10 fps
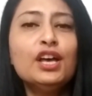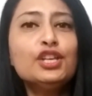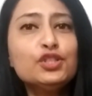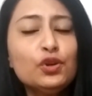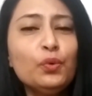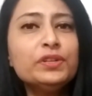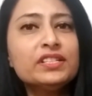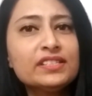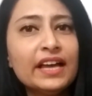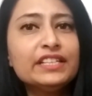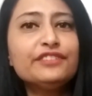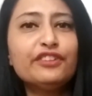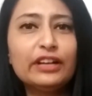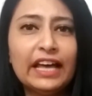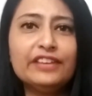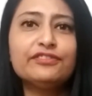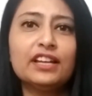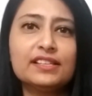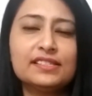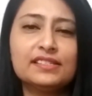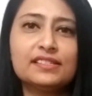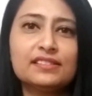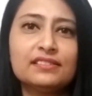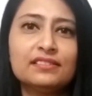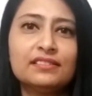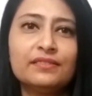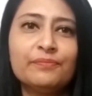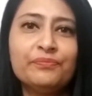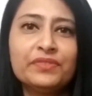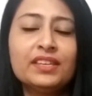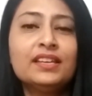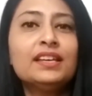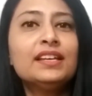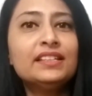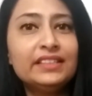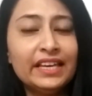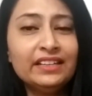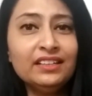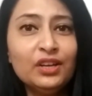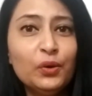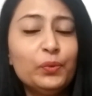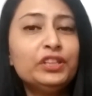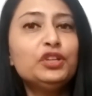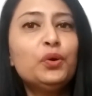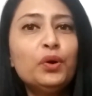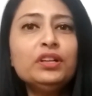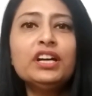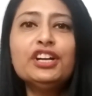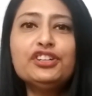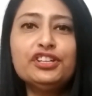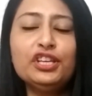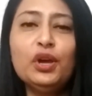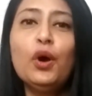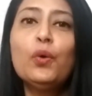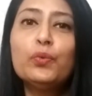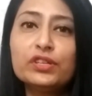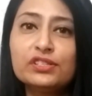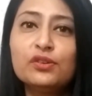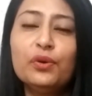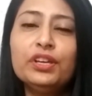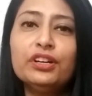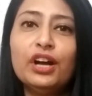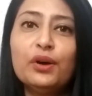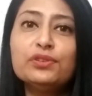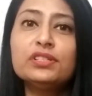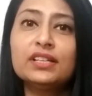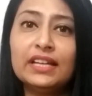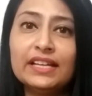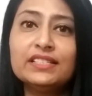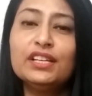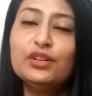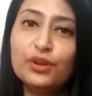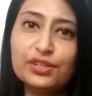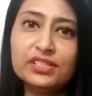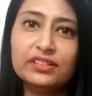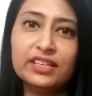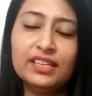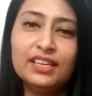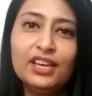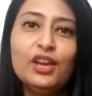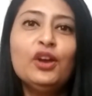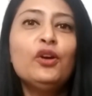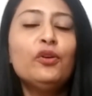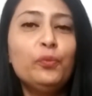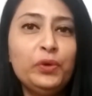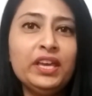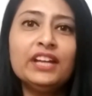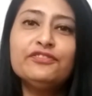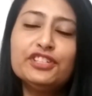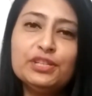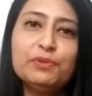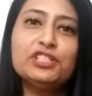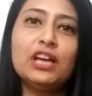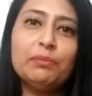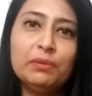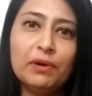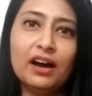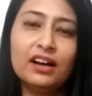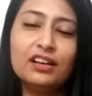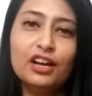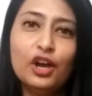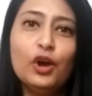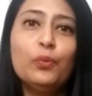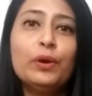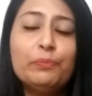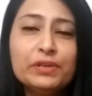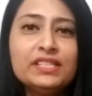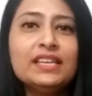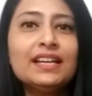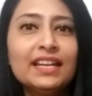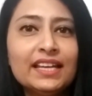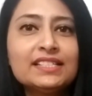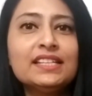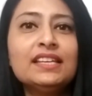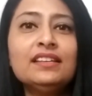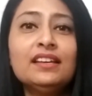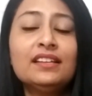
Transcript: So we decided for live classes. Then, when the whole country was going around collecting grocery, we at FIITJEE Punjabi Bagh were busy collecting